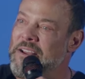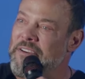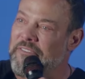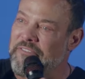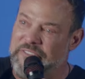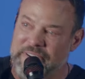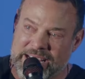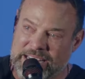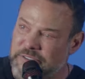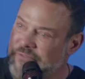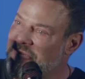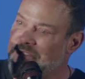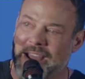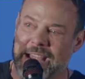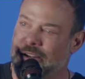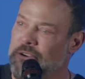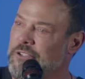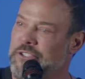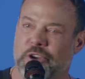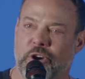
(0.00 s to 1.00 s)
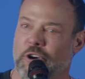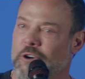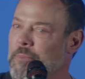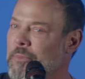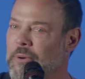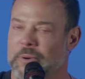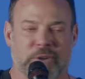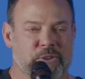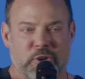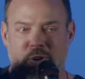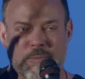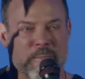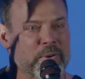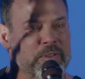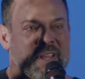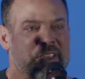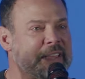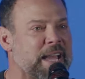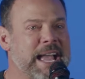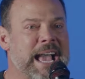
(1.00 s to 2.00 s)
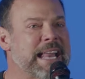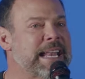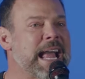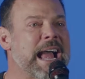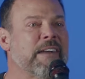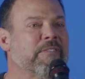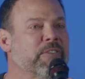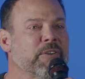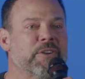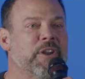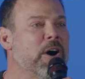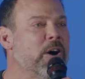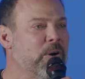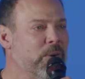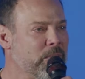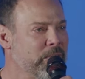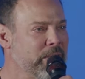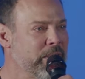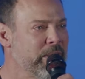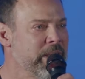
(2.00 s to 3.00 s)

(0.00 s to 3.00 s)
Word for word: fatal tumor that they had ever known.